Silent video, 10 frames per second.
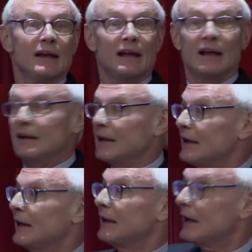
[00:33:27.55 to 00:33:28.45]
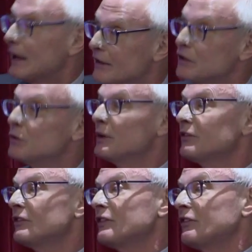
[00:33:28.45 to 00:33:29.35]
and how they do
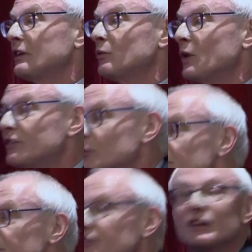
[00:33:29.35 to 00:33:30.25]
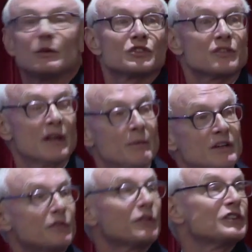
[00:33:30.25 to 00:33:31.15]
business in ways that will distinguish them
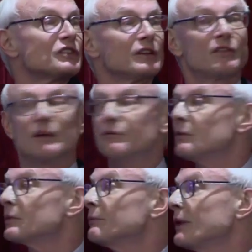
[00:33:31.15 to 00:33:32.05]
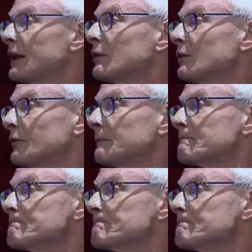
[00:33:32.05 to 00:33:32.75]
and differentiate them from competitors.